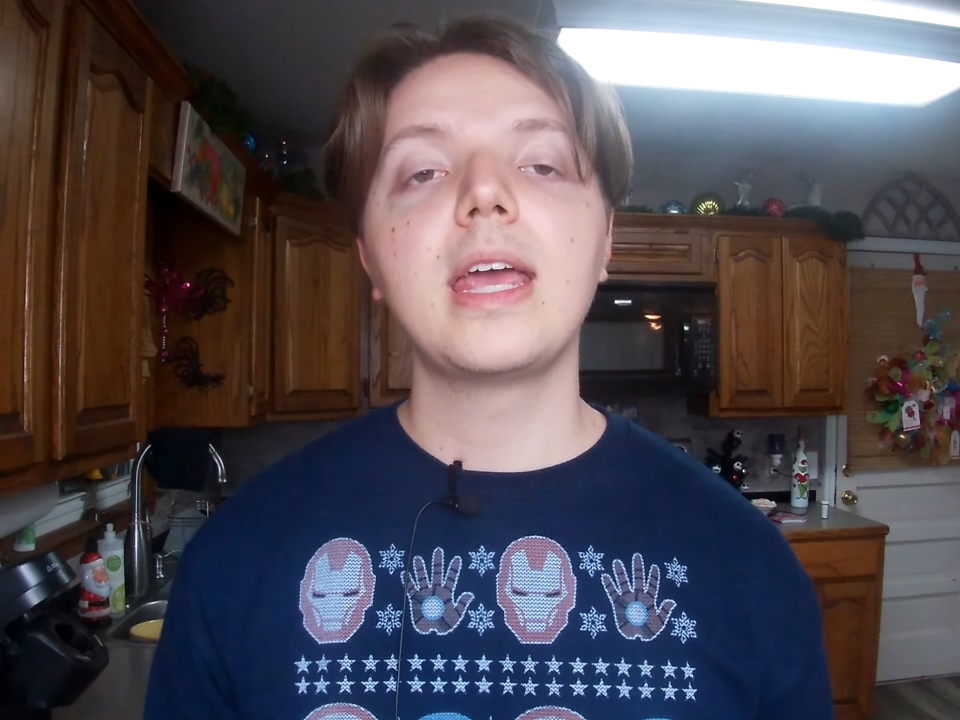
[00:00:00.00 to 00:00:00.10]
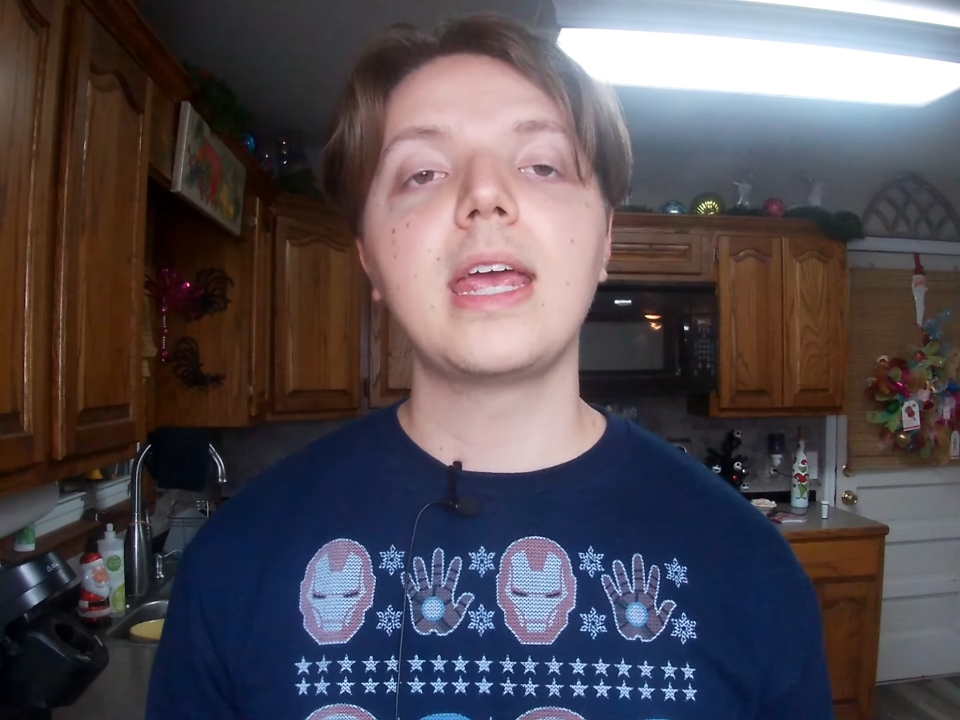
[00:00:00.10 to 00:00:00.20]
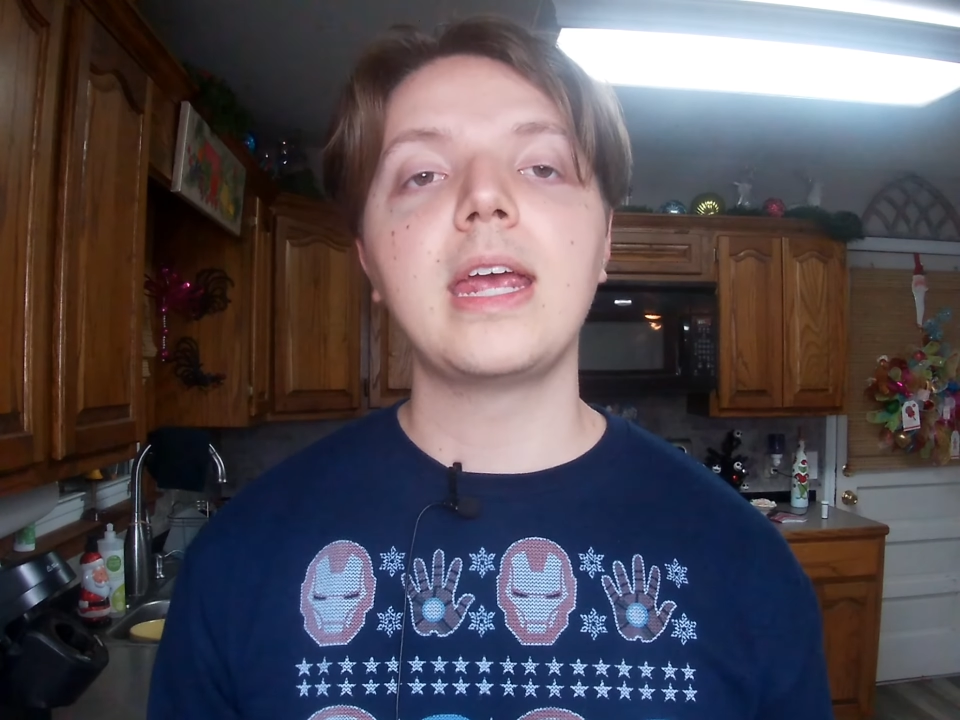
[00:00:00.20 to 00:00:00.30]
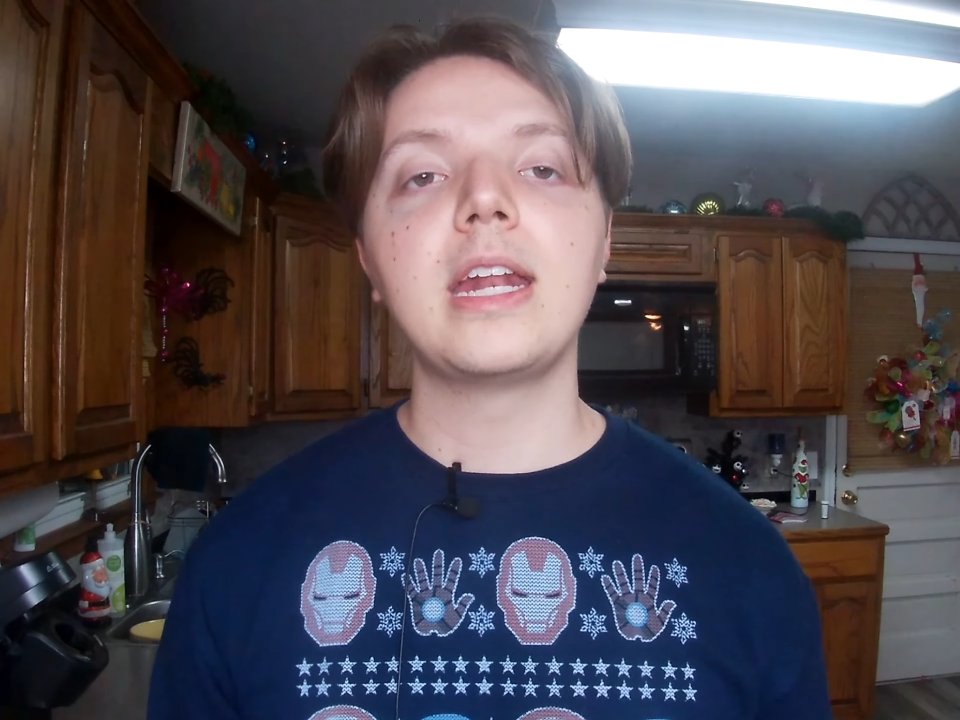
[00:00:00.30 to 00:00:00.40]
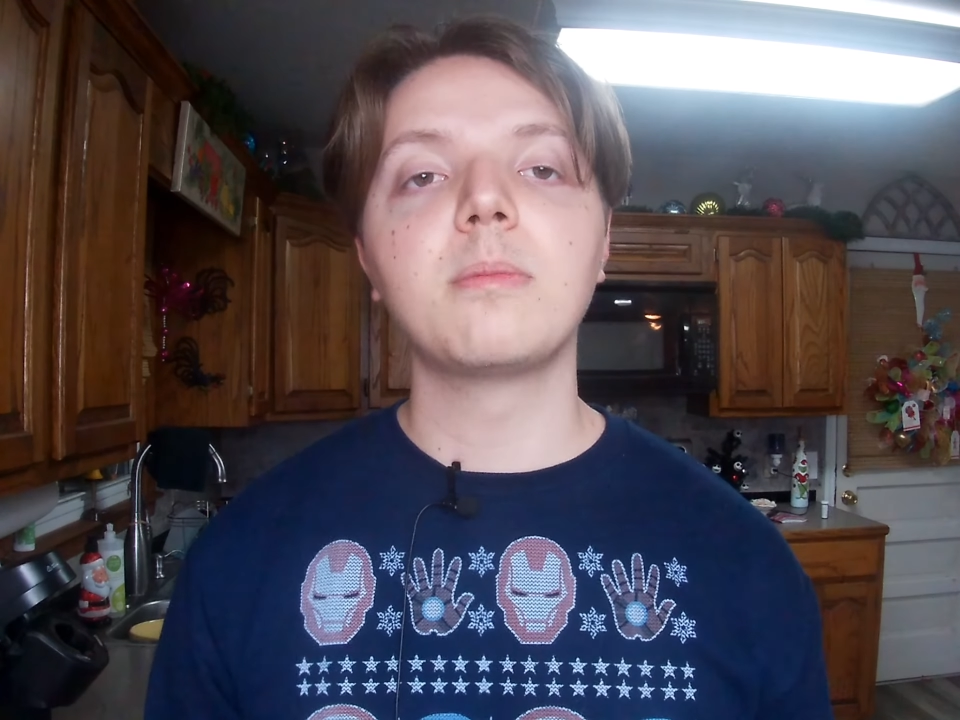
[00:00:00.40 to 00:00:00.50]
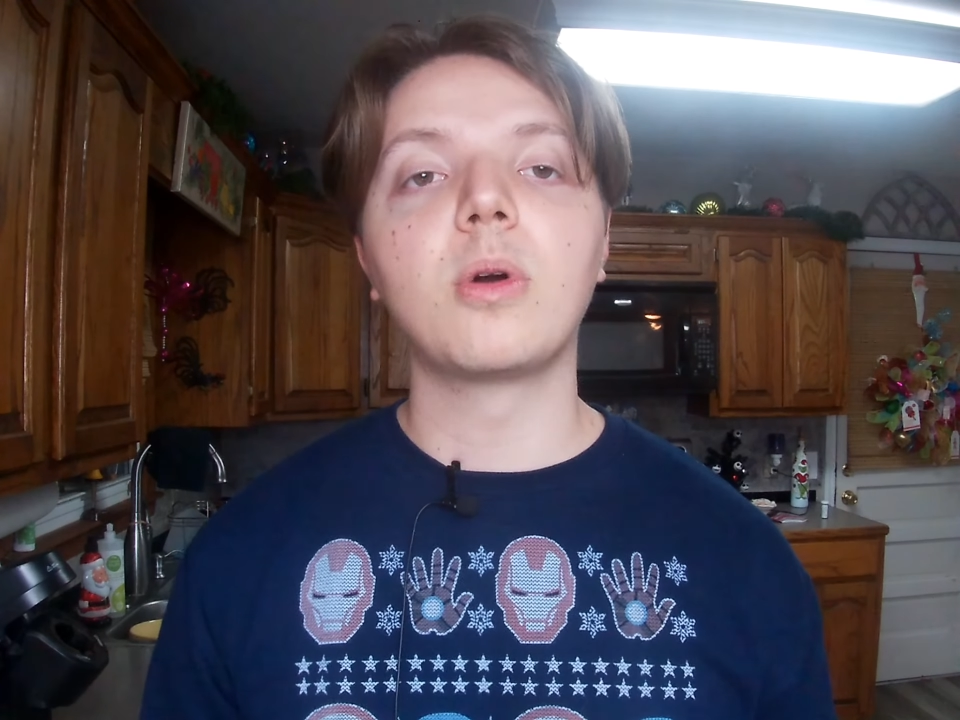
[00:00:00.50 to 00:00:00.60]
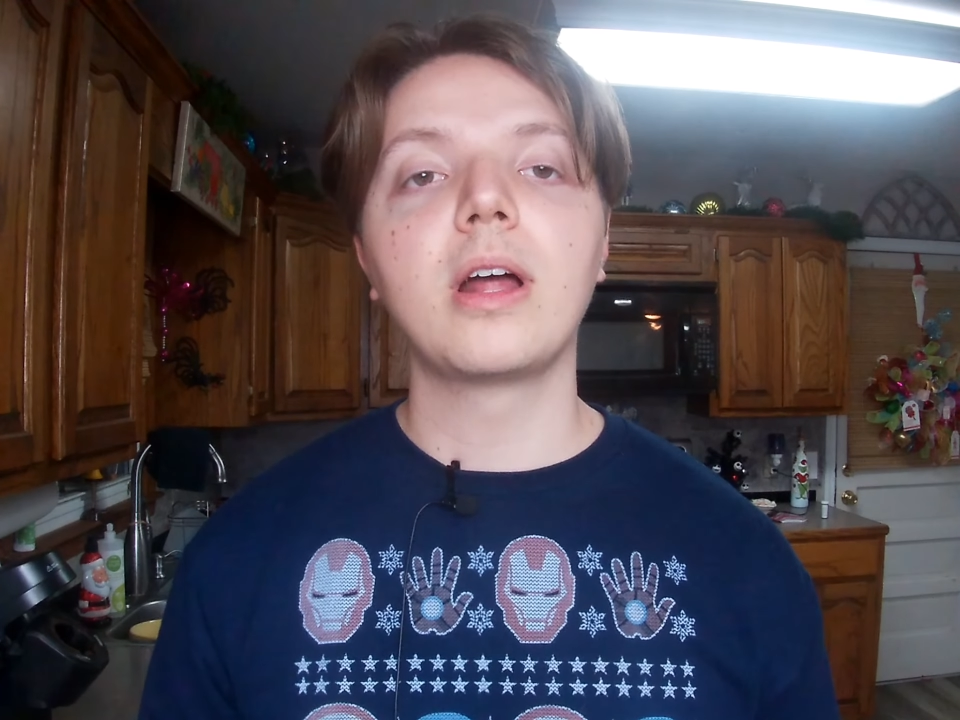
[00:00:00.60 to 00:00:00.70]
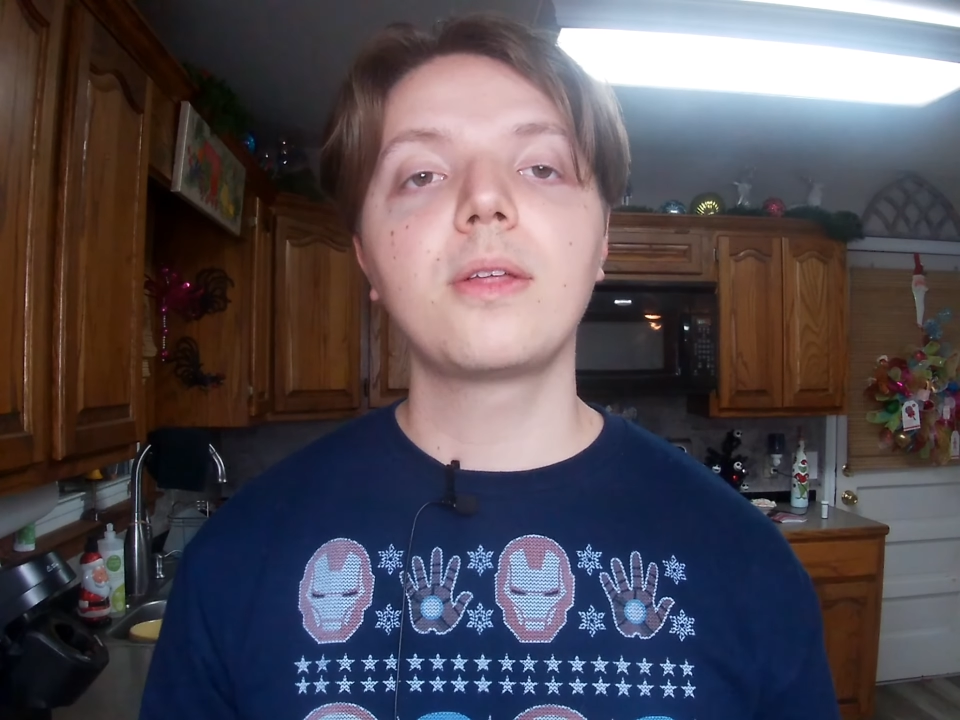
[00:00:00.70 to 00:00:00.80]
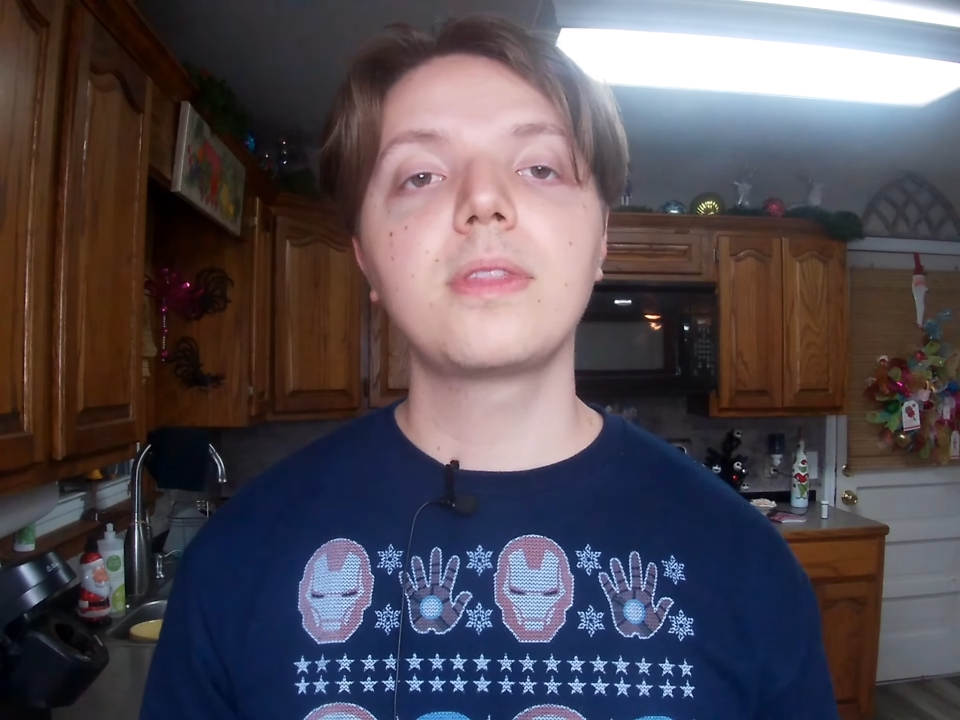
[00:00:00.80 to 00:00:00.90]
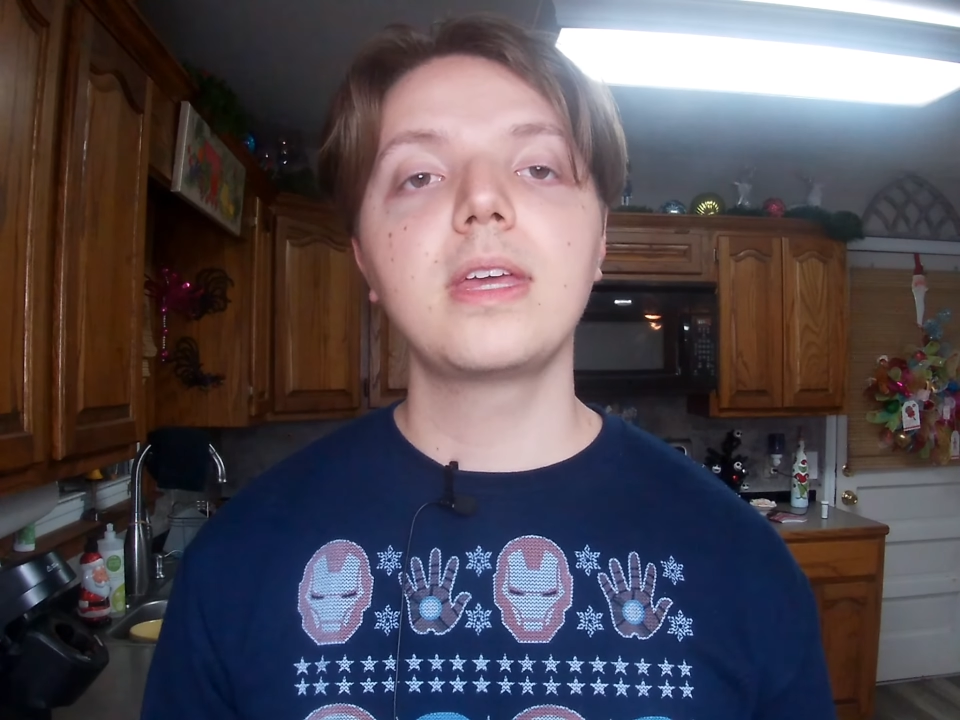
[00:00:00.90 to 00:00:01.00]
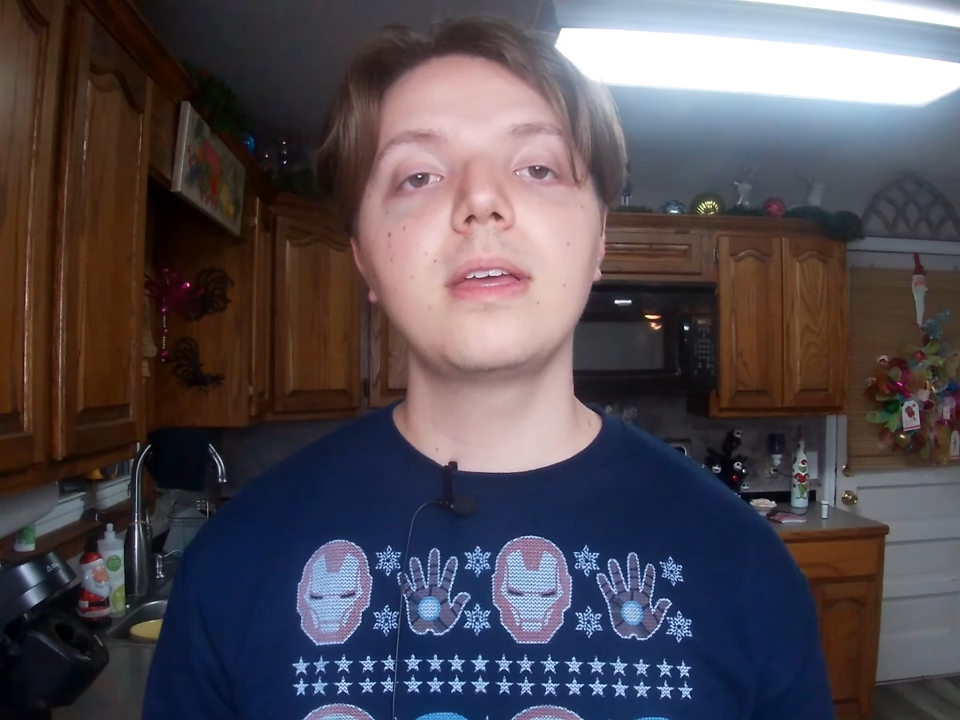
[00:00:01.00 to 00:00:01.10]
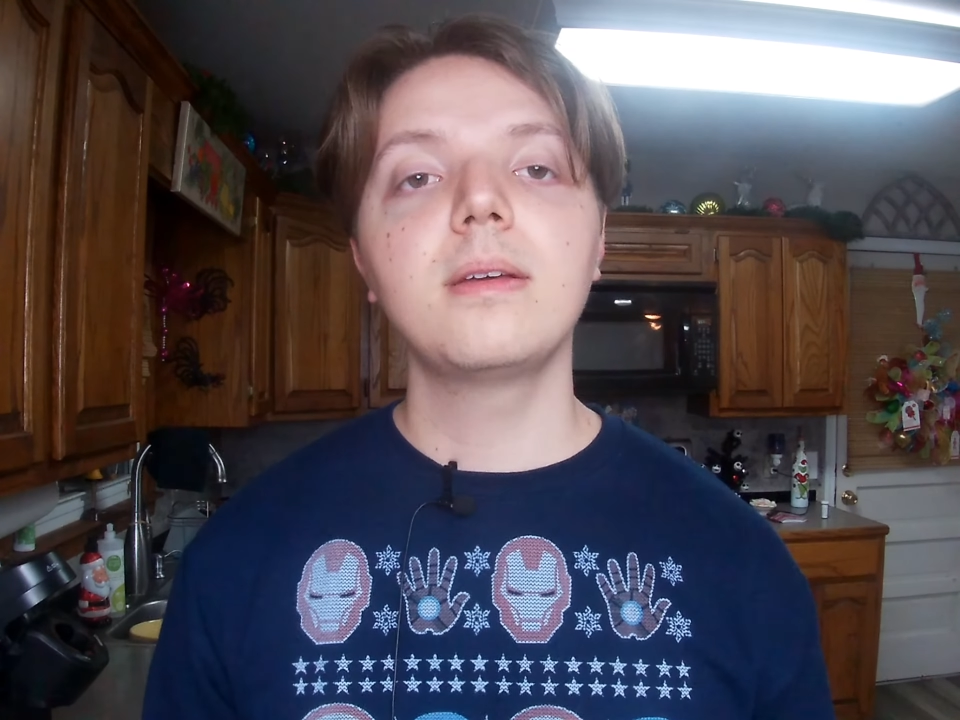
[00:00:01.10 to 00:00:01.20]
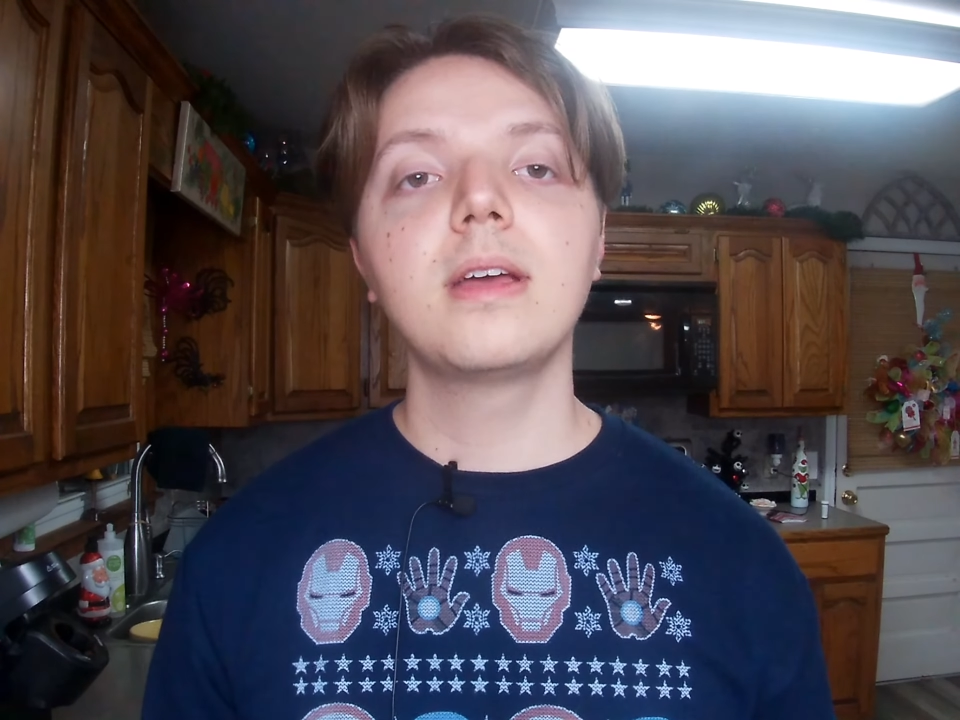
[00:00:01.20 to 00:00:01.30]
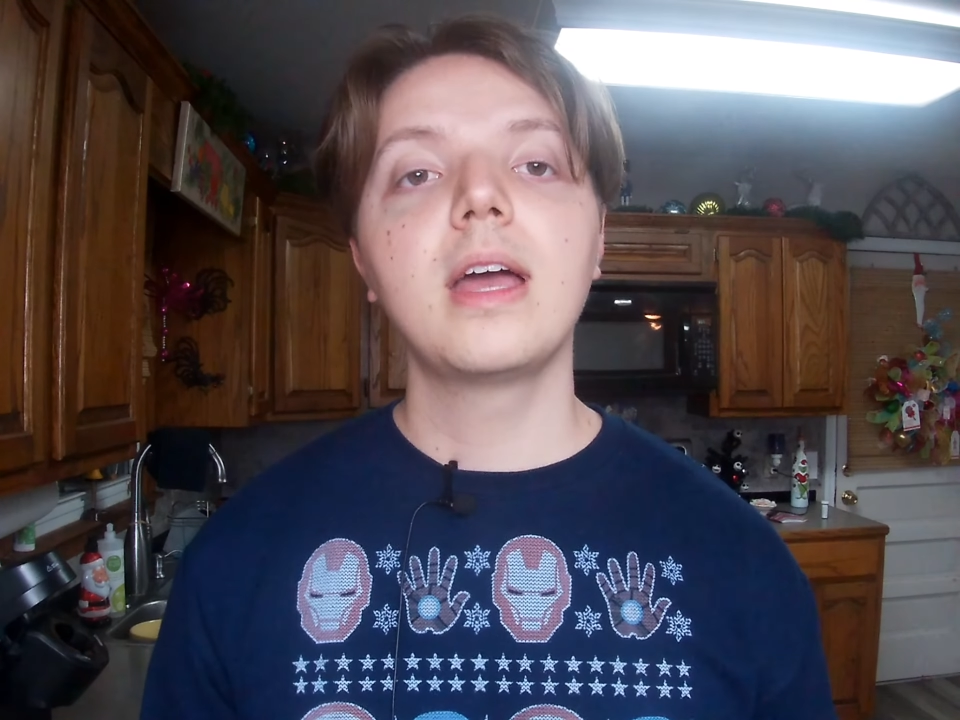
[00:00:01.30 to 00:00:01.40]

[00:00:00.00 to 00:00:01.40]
eating more healthy